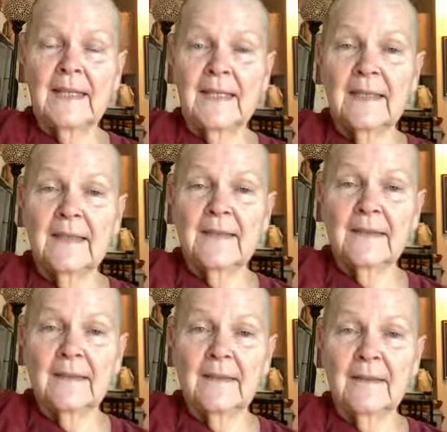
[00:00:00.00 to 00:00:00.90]
and
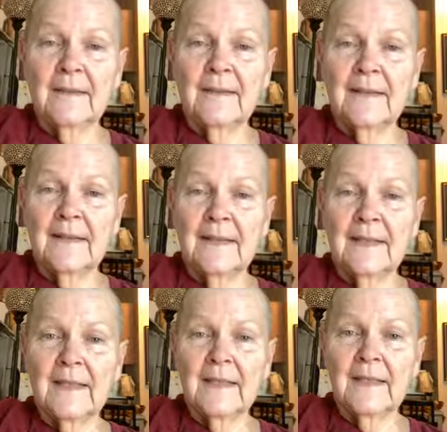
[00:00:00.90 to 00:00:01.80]

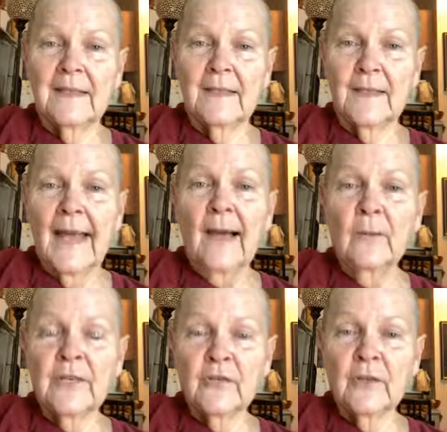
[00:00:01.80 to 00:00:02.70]

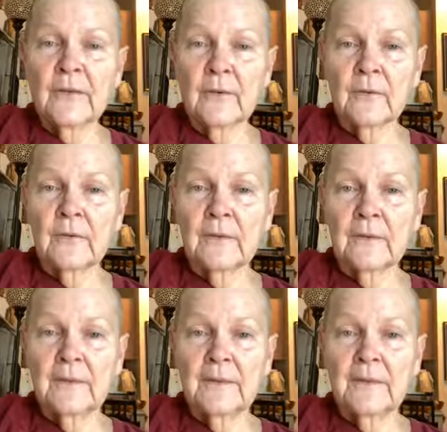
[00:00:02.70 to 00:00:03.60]
allow each other
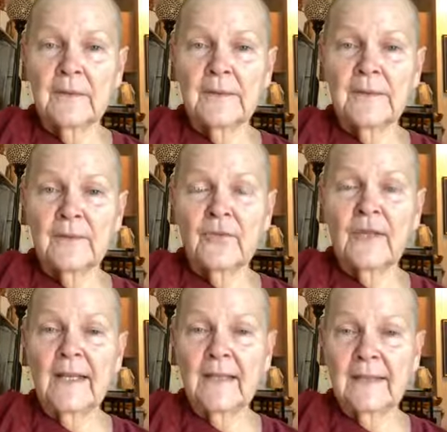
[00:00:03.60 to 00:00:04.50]
to
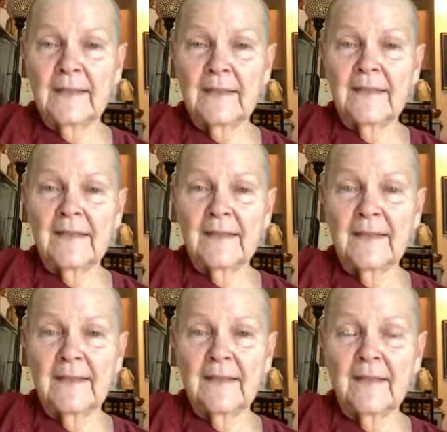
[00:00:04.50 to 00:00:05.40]
gently
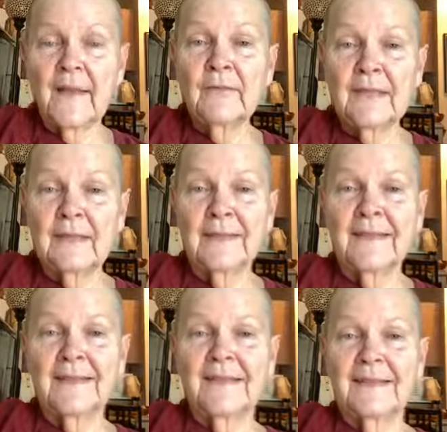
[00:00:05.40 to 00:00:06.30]
and
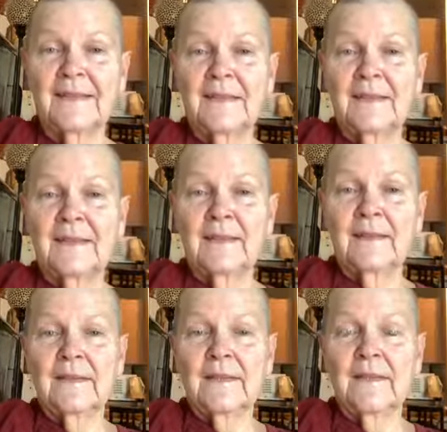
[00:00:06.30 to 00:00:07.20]
lovingly
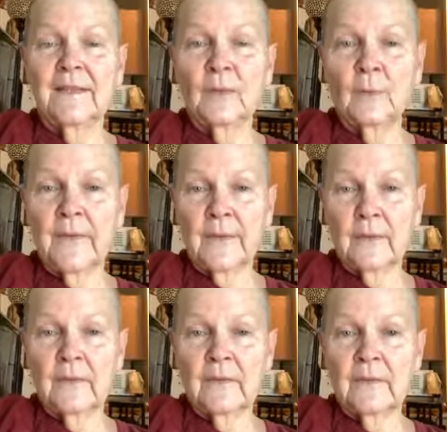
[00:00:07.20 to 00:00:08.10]
deal with
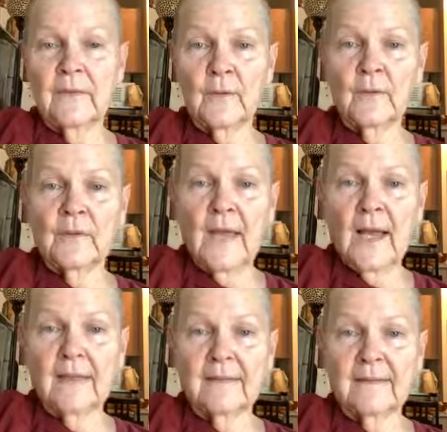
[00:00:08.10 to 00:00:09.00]
those
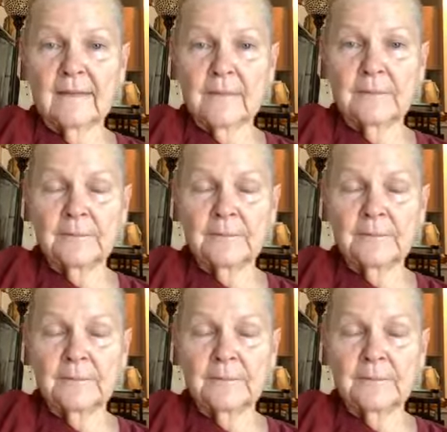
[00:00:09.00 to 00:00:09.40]
knots.